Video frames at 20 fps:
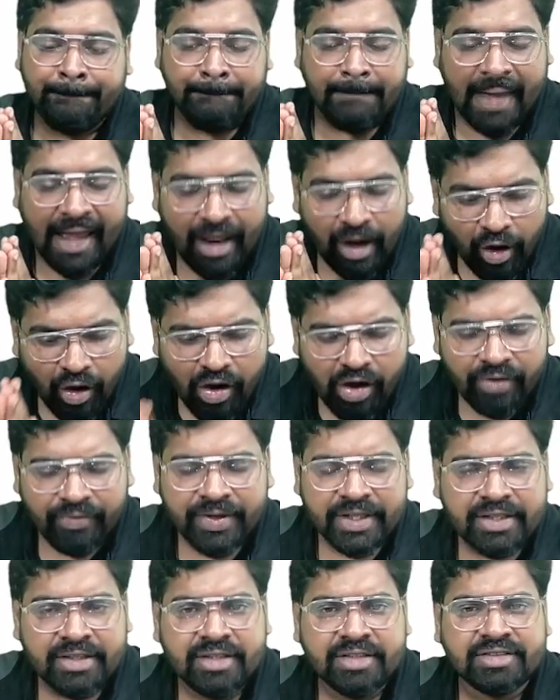Along
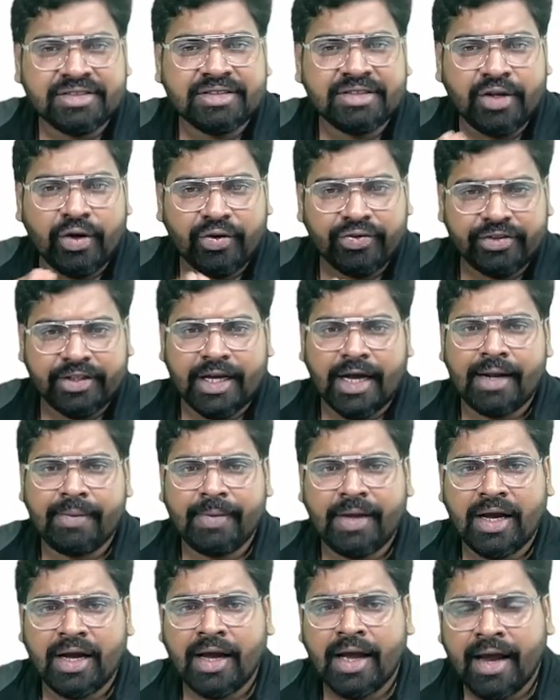with this
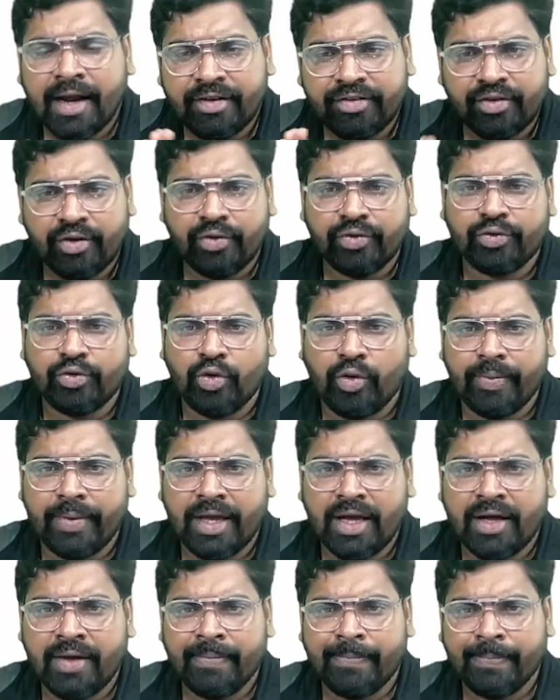xerophthalmia and
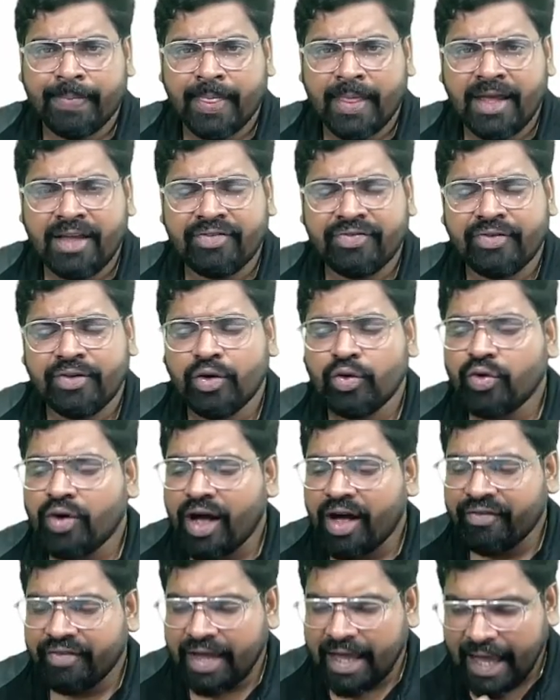xerostomia, if you
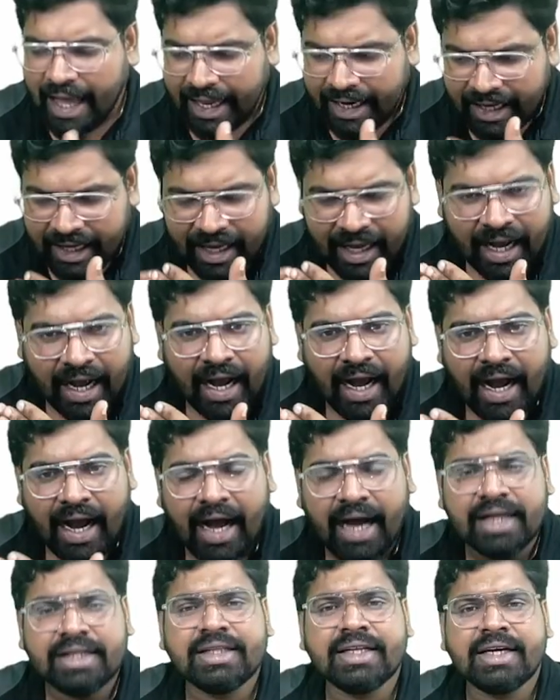have any
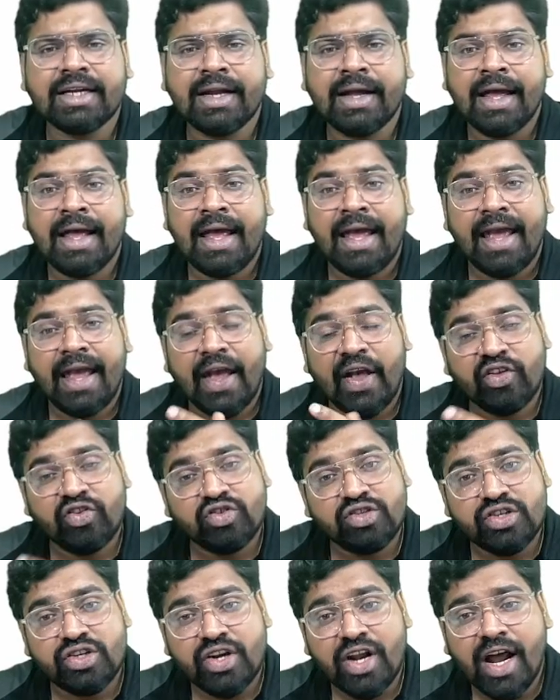other
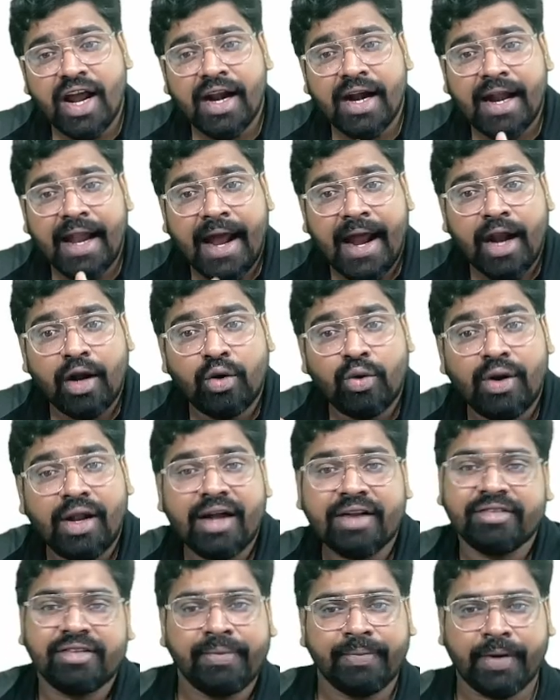
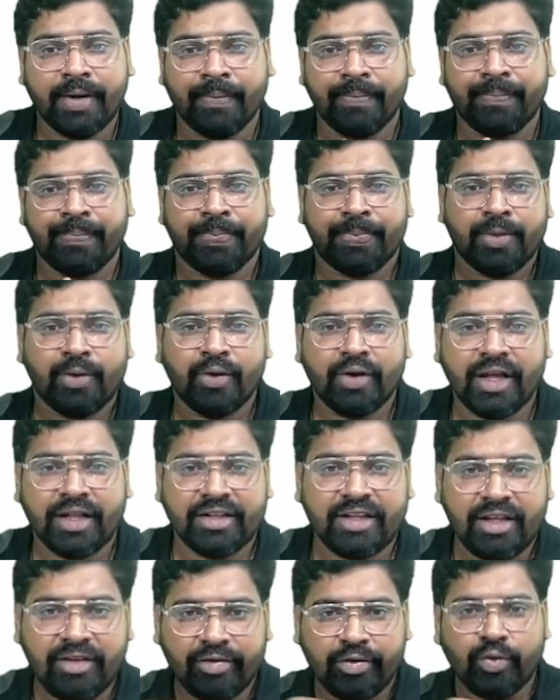extraglandular symptom, okay,
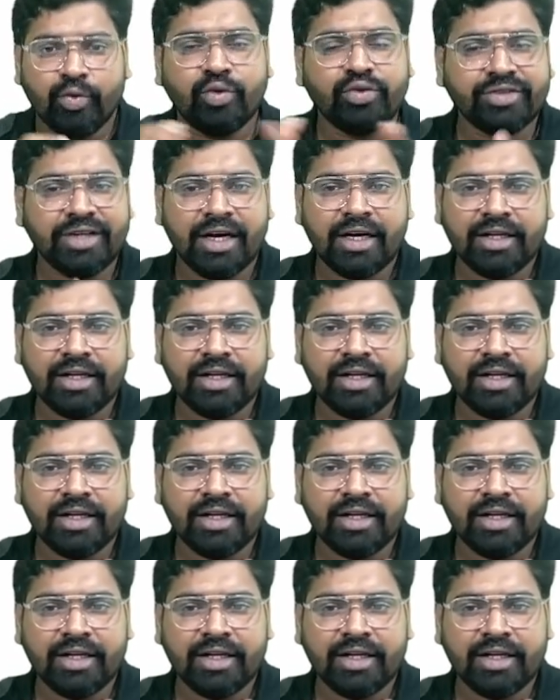these two